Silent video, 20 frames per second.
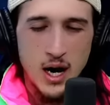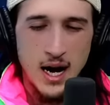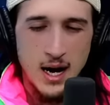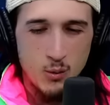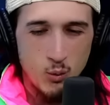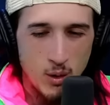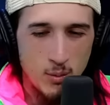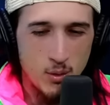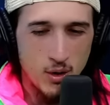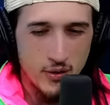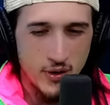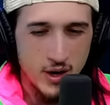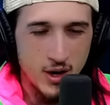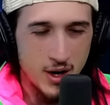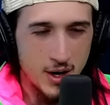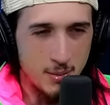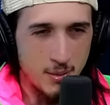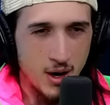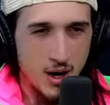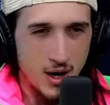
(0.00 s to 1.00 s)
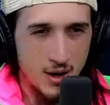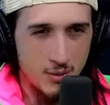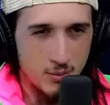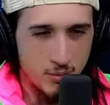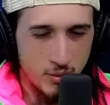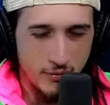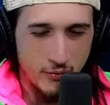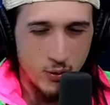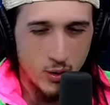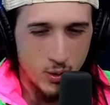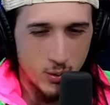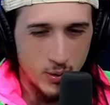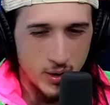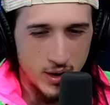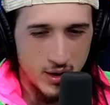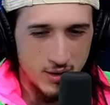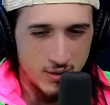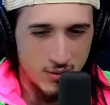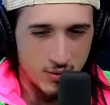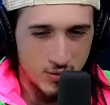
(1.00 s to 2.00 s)
I had one more thing on Iman before
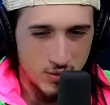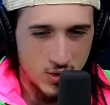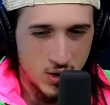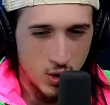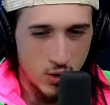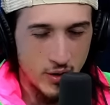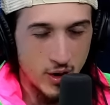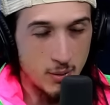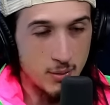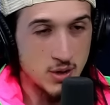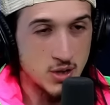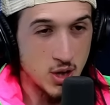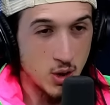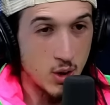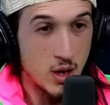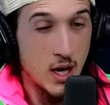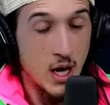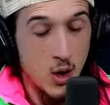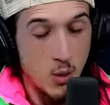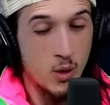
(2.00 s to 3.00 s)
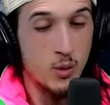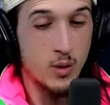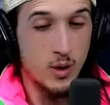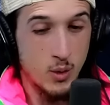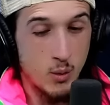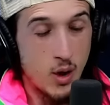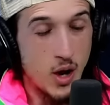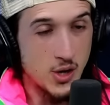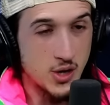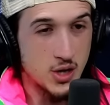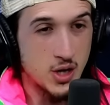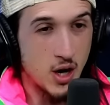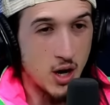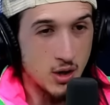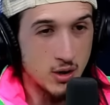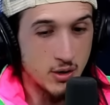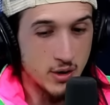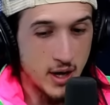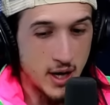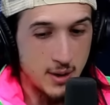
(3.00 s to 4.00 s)
we go there. But so when we were watching the
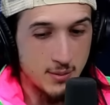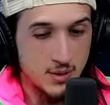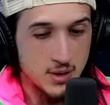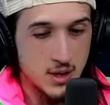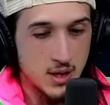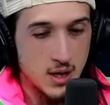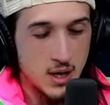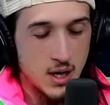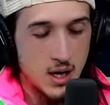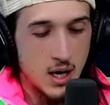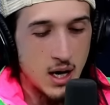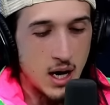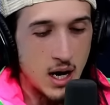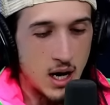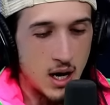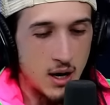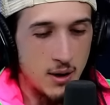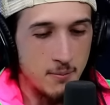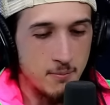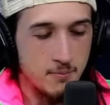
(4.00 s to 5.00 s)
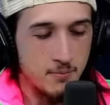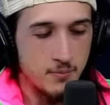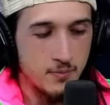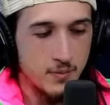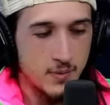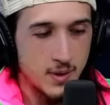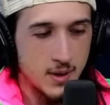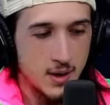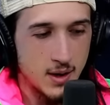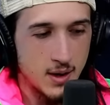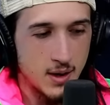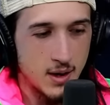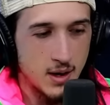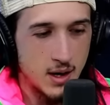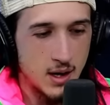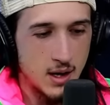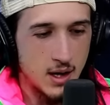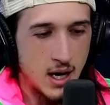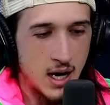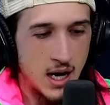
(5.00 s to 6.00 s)
Hunger Games, um,
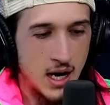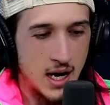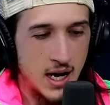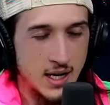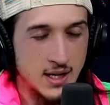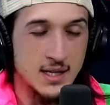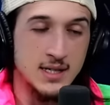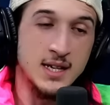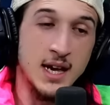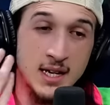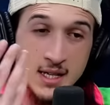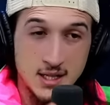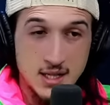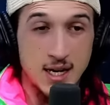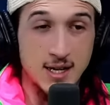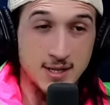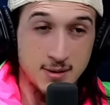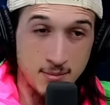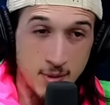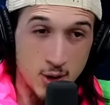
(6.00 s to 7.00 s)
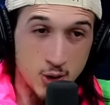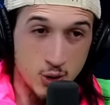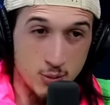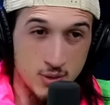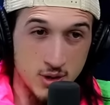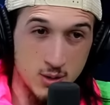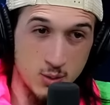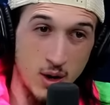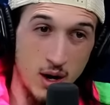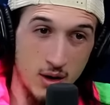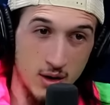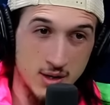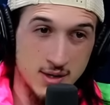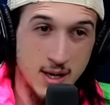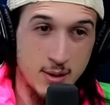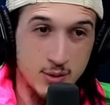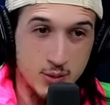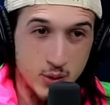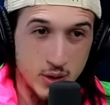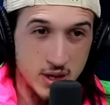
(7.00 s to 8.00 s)
I decided to take some mushrooms as well because I
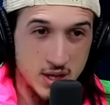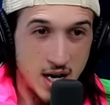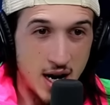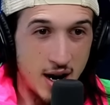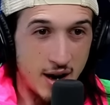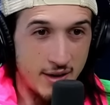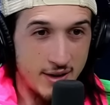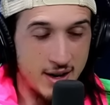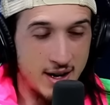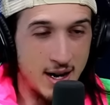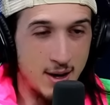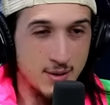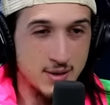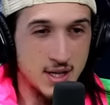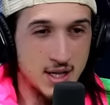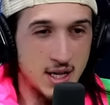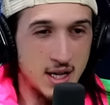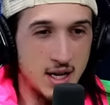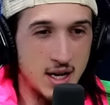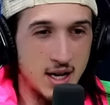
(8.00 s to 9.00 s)
was really tired, and I oh, was shit,